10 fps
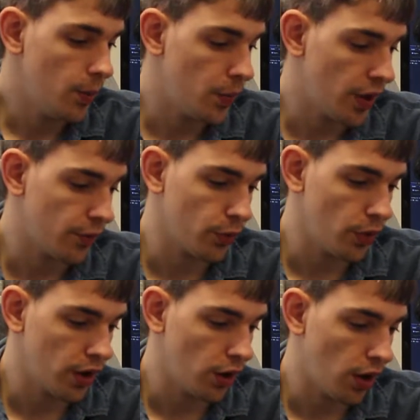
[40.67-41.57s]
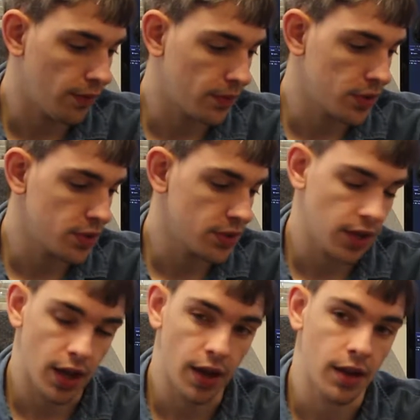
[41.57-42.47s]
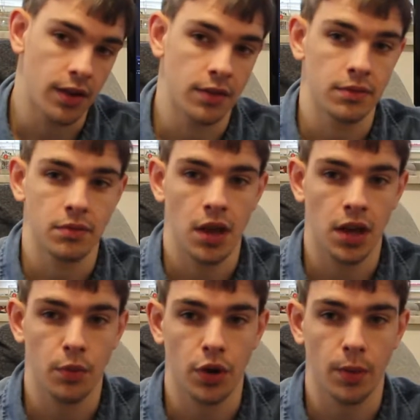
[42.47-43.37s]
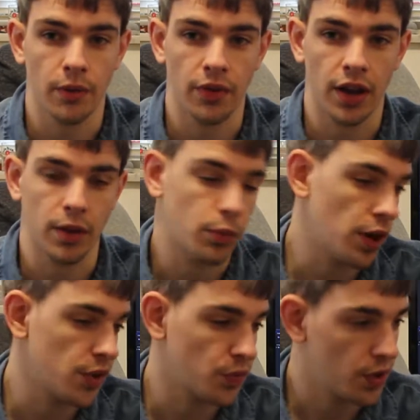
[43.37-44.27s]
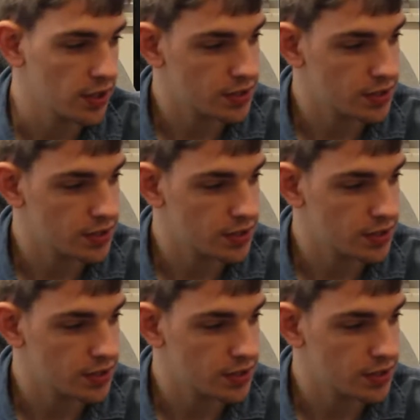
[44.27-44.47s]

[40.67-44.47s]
But for what it offers, it can put up a fighting price for it.